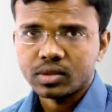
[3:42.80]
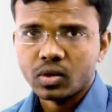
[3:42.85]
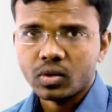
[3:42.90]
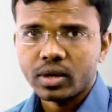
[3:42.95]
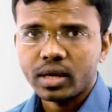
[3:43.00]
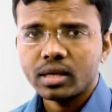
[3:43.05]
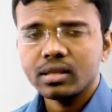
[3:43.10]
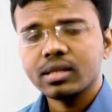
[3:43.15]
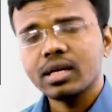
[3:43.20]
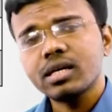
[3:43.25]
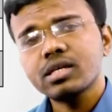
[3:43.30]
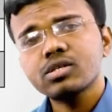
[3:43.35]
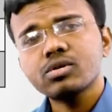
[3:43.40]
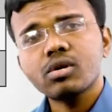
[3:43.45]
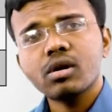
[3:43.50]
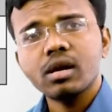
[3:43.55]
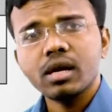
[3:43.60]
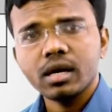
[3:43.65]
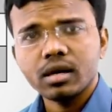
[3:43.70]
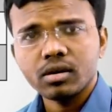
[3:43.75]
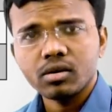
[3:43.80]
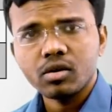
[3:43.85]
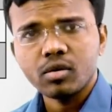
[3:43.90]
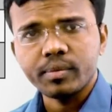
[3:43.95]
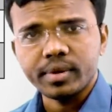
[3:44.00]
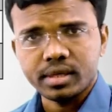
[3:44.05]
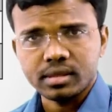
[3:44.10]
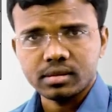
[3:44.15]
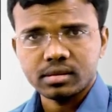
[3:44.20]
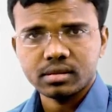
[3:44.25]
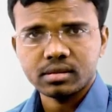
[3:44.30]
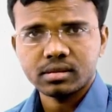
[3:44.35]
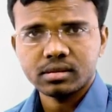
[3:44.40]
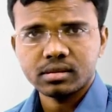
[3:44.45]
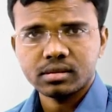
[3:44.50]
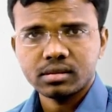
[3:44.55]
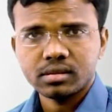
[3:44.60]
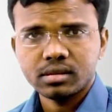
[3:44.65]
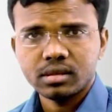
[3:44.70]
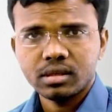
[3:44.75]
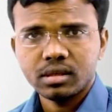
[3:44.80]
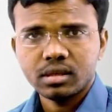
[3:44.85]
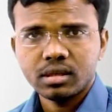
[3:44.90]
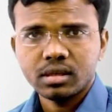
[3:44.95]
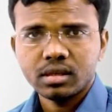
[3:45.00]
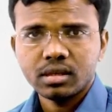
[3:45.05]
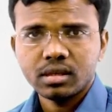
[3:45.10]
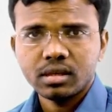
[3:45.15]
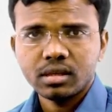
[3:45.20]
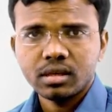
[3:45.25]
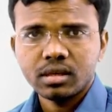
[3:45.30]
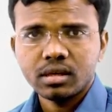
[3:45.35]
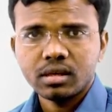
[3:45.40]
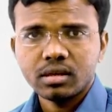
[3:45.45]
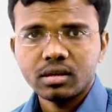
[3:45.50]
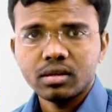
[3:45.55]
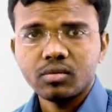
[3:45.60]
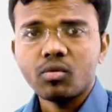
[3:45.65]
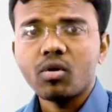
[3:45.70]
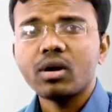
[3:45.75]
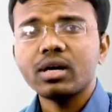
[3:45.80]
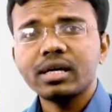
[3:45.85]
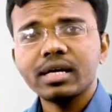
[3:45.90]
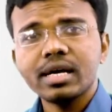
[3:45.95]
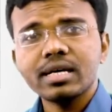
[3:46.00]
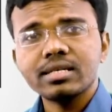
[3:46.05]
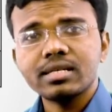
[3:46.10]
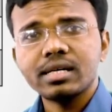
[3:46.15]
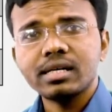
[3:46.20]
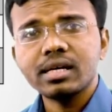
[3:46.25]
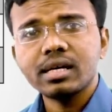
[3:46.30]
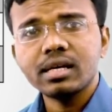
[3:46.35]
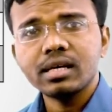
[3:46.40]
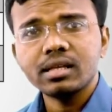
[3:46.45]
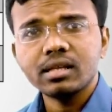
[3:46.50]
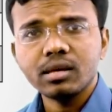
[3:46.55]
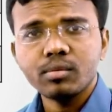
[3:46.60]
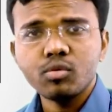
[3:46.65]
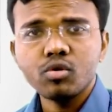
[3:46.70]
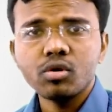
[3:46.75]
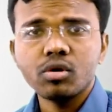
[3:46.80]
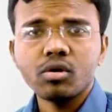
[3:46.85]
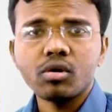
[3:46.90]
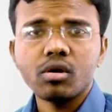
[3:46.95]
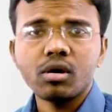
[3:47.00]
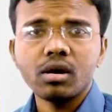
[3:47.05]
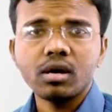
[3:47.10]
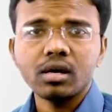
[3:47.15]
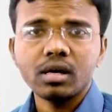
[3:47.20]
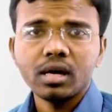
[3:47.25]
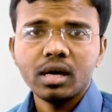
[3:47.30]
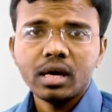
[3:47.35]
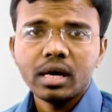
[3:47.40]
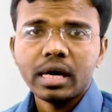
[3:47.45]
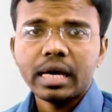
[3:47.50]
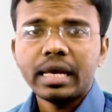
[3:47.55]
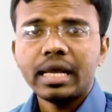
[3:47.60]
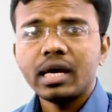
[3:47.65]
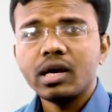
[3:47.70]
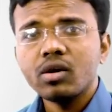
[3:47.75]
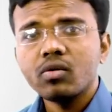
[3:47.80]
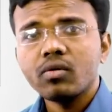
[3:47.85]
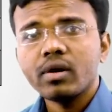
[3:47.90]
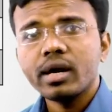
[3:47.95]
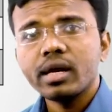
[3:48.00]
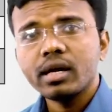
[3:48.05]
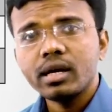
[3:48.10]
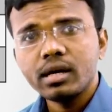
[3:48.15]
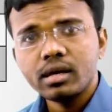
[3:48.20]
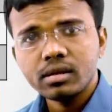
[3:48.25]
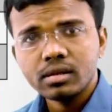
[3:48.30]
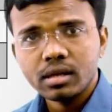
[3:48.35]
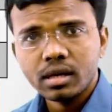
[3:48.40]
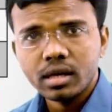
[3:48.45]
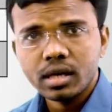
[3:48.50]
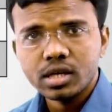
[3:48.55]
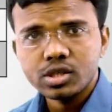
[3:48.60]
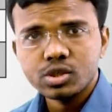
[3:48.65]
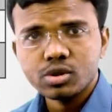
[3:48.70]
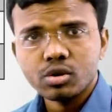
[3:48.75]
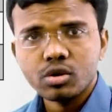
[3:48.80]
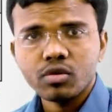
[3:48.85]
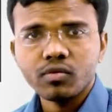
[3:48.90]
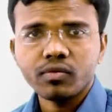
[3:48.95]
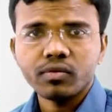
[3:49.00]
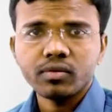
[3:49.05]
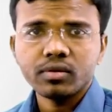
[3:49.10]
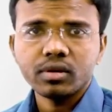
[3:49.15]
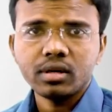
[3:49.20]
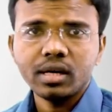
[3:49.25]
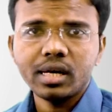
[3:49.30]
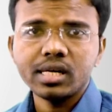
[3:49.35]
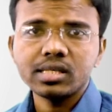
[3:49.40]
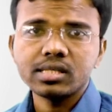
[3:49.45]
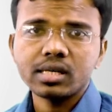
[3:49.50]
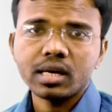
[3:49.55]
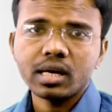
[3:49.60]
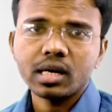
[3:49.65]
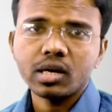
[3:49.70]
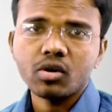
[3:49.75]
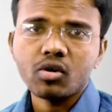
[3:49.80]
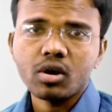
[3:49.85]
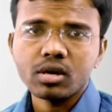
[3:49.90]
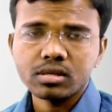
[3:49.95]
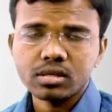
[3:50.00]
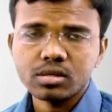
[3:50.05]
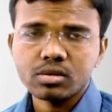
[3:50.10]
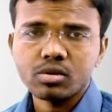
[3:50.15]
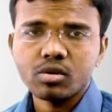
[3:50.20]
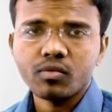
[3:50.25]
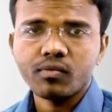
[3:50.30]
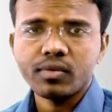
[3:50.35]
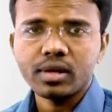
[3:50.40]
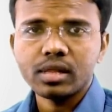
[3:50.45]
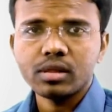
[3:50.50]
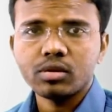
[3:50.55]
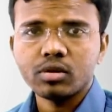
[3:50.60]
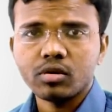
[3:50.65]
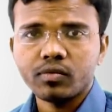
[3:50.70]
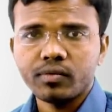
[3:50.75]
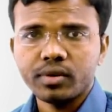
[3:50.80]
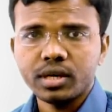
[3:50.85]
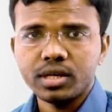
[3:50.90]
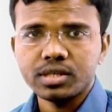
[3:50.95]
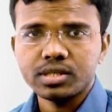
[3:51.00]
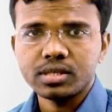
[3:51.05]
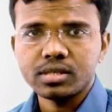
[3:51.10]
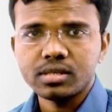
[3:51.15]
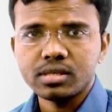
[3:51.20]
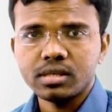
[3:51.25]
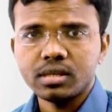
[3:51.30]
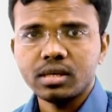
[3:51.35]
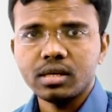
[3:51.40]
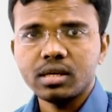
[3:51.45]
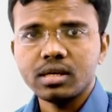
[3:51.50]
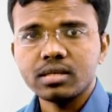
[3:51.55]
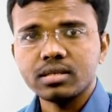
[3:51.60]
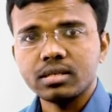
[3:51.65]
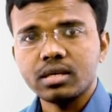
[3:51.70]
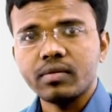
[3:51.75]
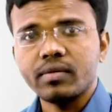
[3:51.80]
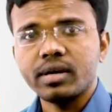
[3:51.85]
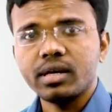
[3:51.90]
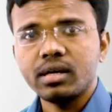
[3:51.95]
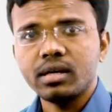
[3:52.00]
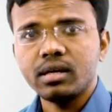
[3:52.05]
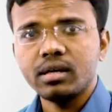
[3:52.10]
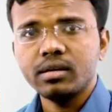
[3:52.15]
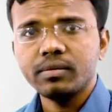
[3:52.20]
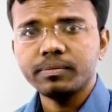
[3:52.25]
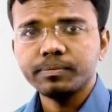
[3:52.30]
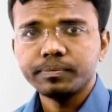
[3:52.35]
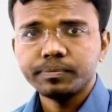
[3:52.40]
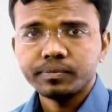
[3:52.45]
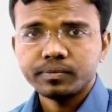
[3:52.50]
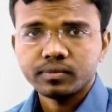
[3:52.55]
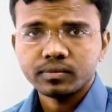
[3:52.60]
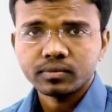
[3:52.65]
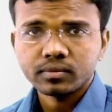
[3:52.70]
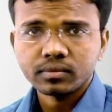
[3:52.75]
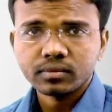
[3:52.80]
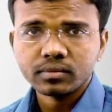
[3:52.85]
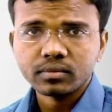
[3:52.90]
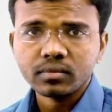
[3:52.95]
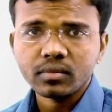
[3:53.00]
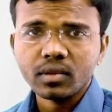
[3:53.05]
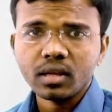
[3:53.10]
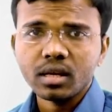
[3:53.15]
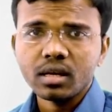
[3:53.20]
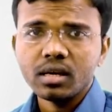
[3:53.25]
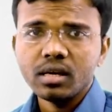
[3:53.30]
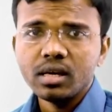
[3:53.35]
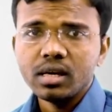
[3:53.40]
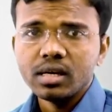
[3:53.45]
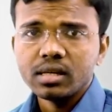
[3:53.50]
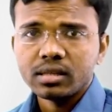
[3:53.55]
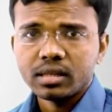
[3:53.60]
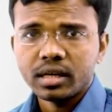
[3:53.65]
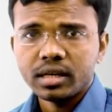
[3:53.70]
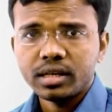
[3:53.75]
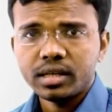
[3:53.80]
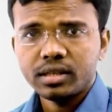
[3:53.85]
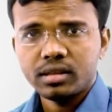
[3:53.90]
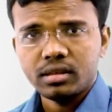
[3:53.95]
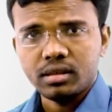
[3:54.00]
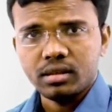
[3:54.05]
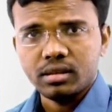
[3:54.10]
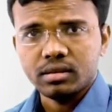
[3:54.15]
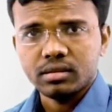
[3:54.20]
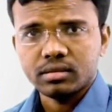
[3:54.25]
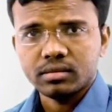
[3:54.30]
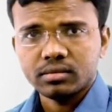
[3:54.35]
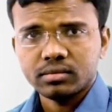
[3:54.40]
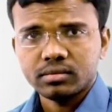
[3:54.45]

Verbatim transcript: okay that is all economics so what he has written in the book called an inquiry into the nature of nature and causes of wealth of nations in the year 1733